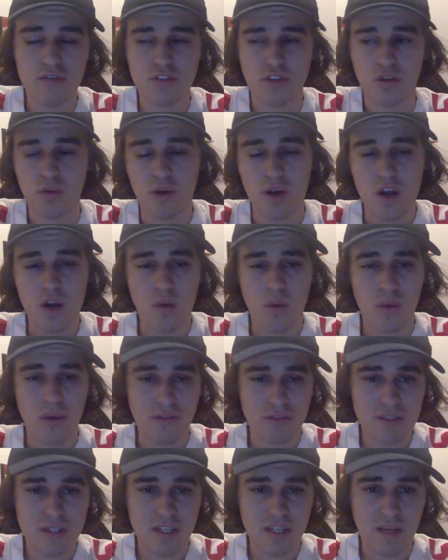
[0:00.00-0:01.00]
so we
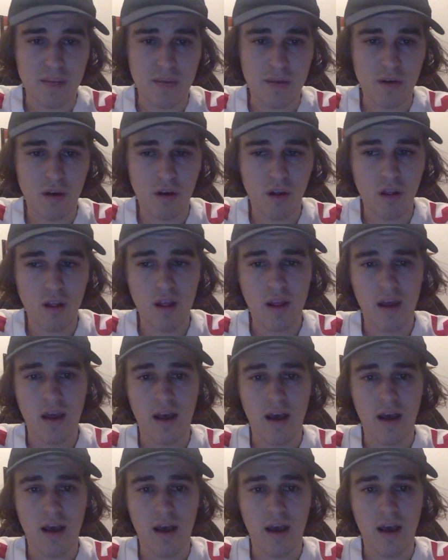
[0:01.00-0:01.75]
haven't seen him at all.